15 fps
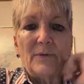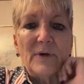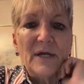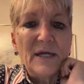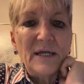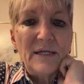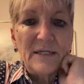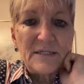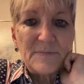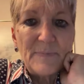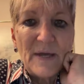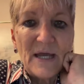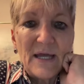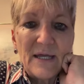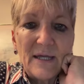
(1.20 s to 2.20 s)
All right, it's
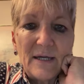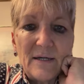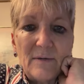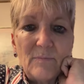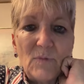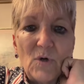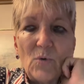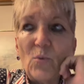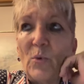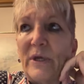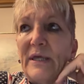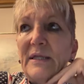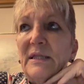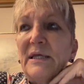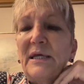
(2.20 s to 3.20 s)
my
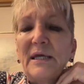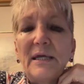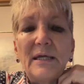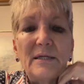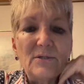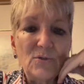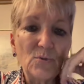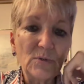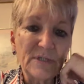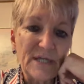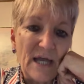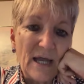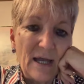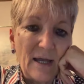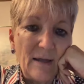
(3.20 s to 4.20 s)
weekly tool
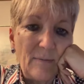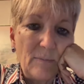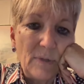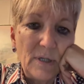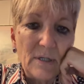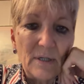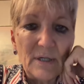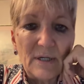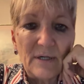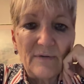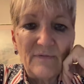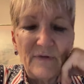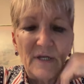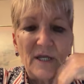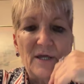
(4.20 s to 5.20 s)
time
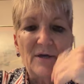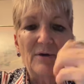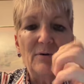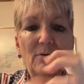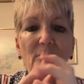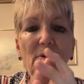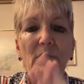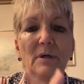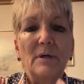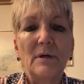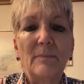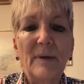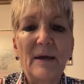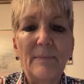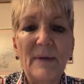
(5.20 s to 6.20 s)
video
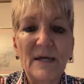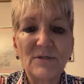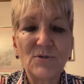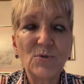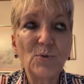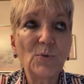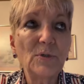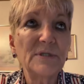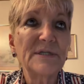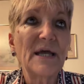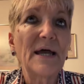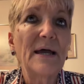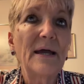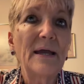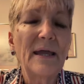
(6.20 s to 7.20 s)
about my tools
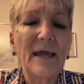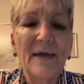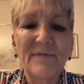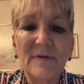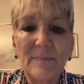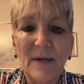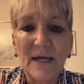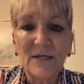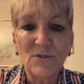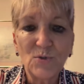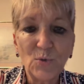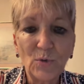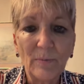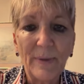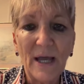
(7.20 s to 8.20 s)
I have in my
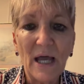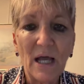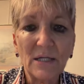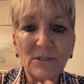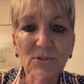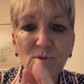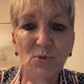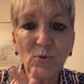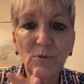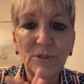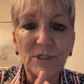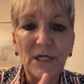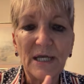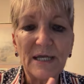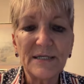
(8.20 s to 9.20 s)
toolbox, tool
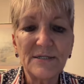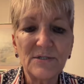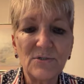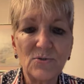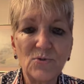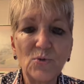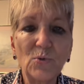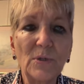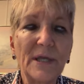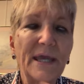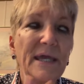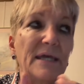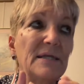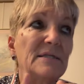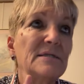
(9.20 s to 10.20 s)
chest, tool
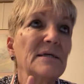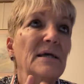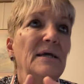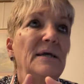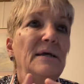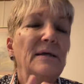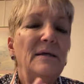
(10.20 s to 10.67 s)
kit